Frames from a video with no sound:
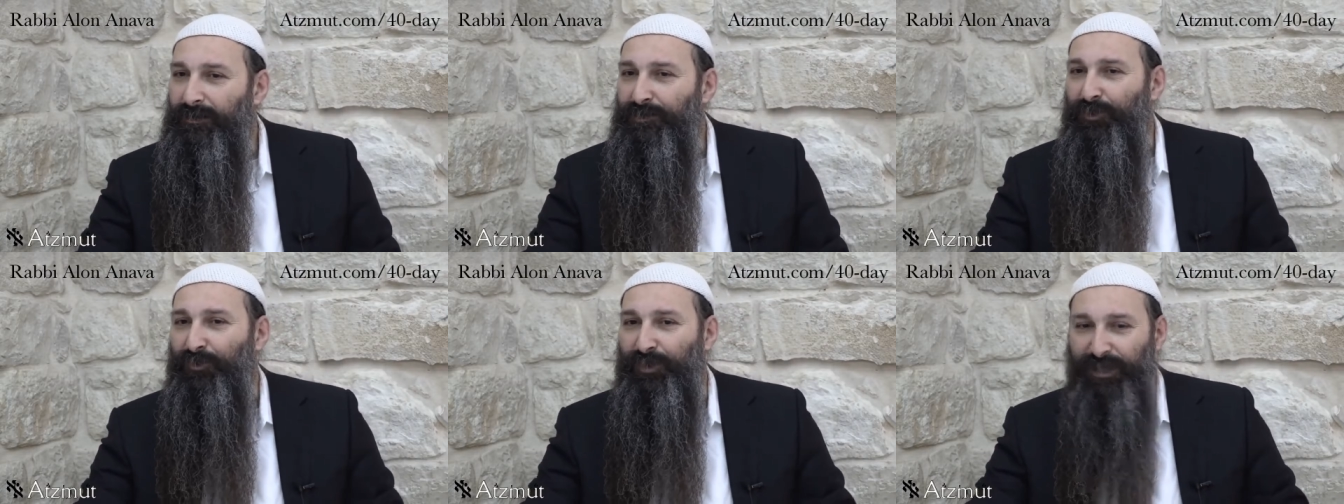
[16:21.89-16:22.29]

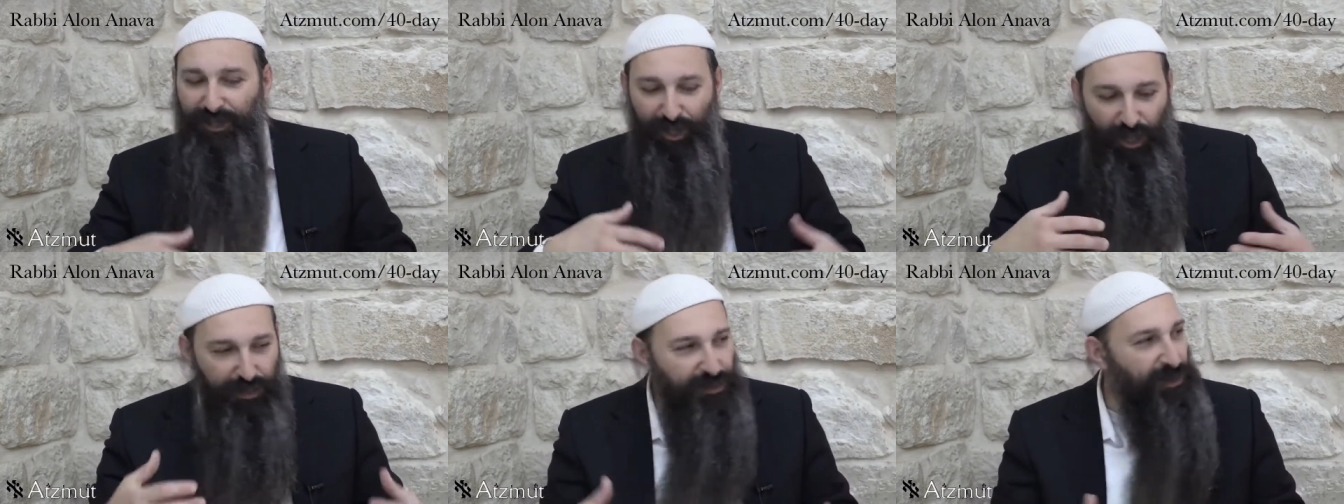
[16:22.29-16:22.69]
So he
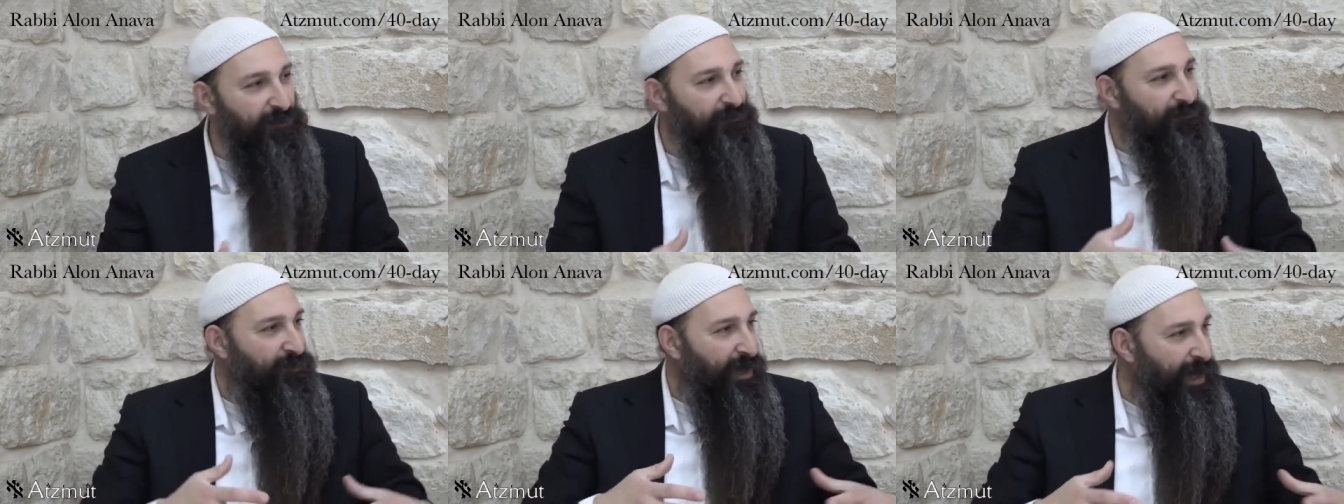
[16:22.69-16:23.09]
got
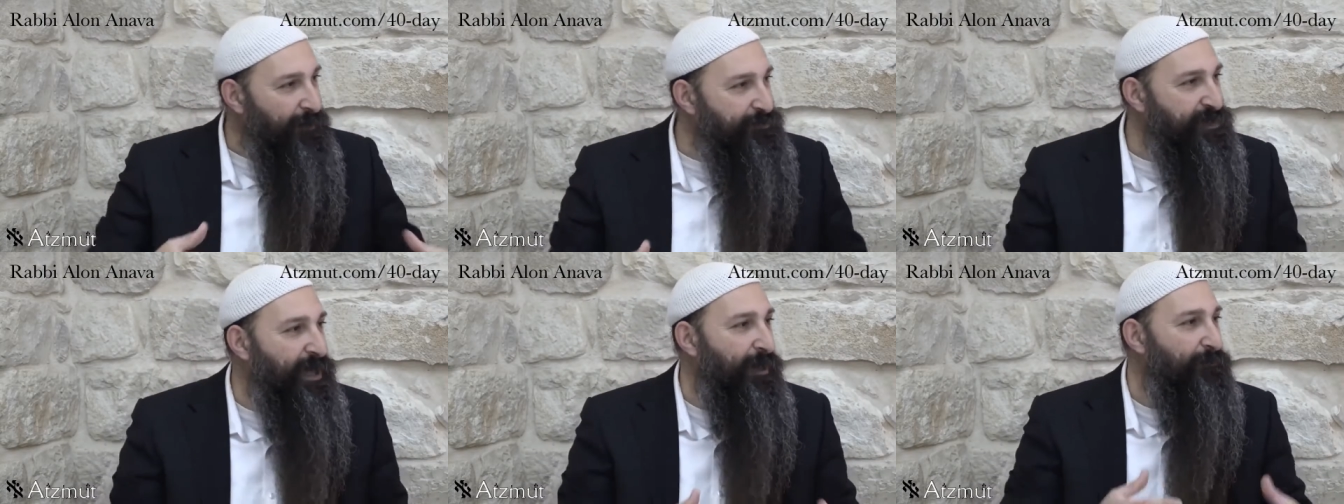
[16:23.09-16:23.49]
them
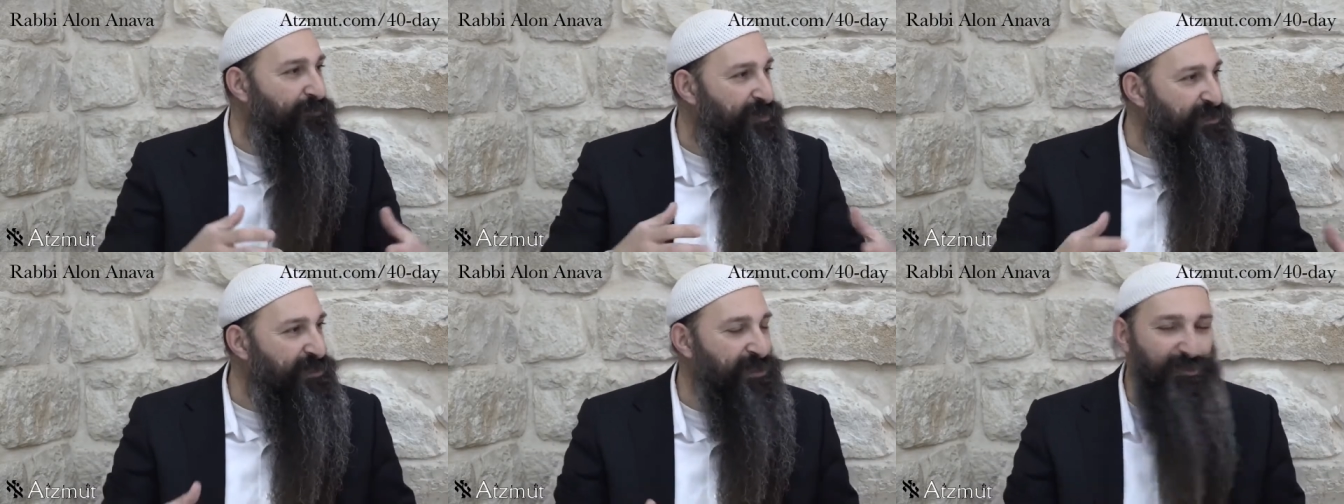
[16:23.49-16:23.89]
hyped up.
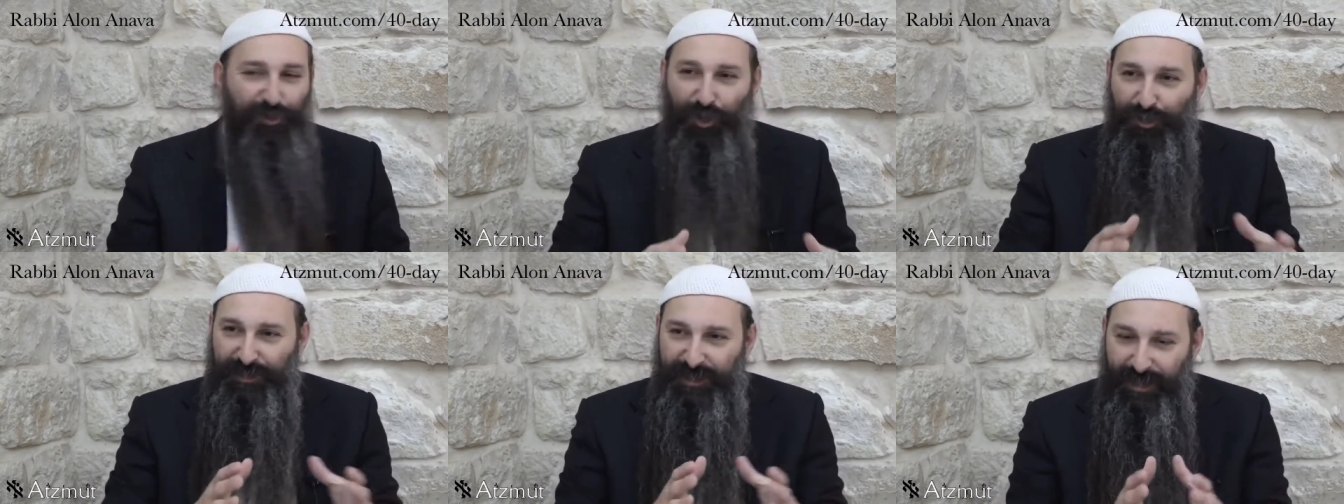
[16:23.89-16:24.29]
This is
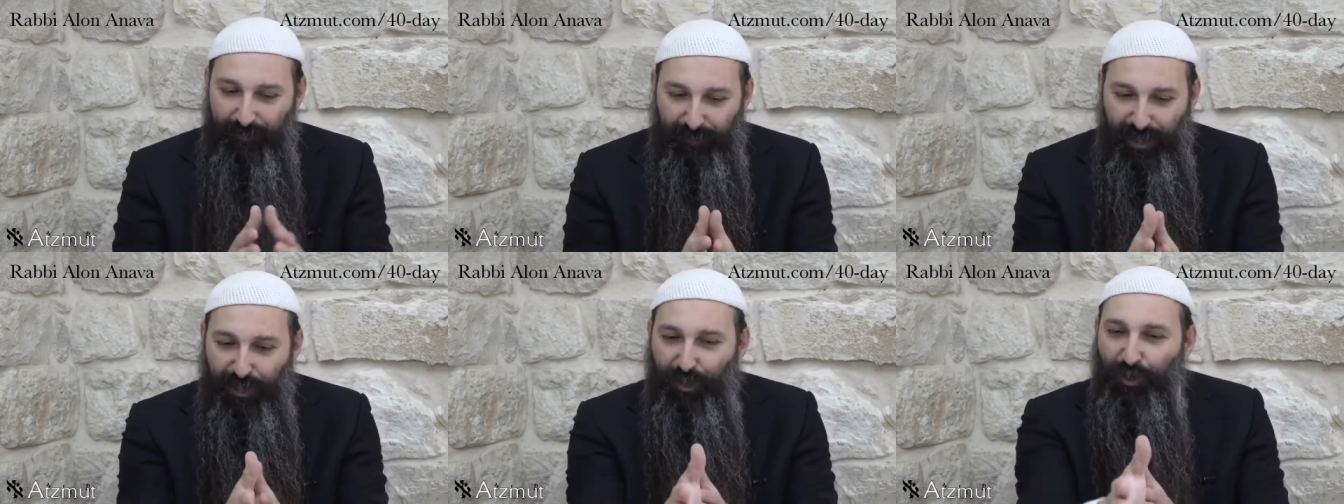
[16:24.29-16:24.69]
causing a
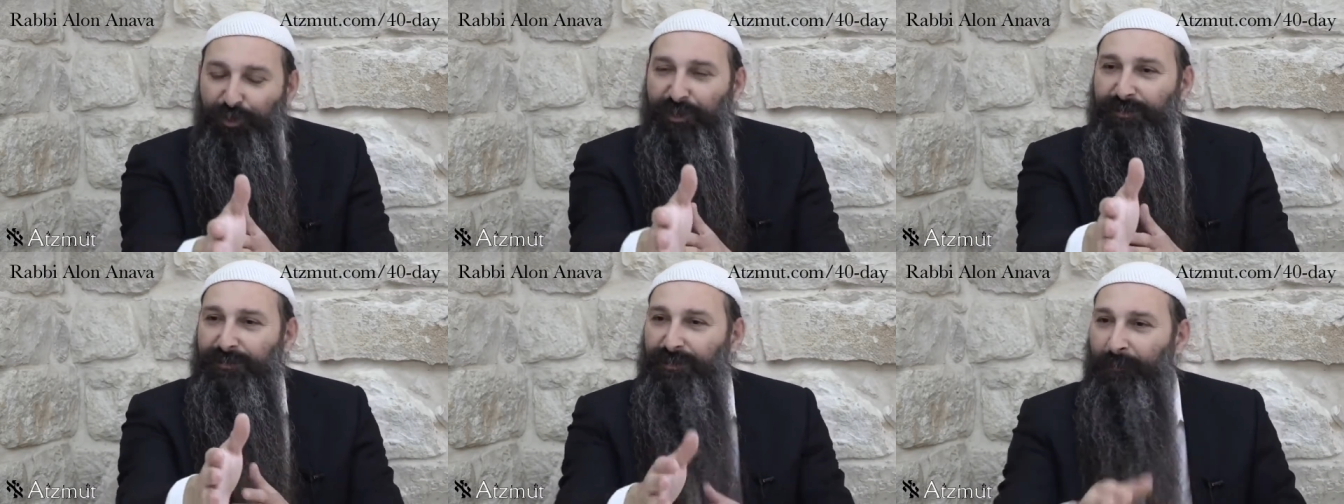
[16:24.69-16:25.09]

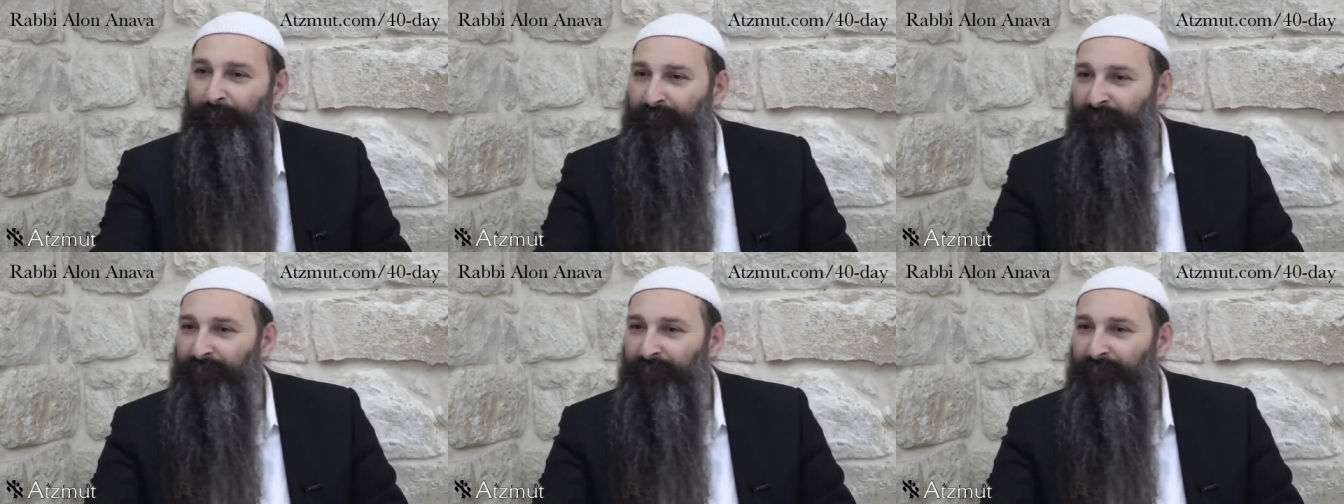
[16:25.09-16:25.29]
machloket.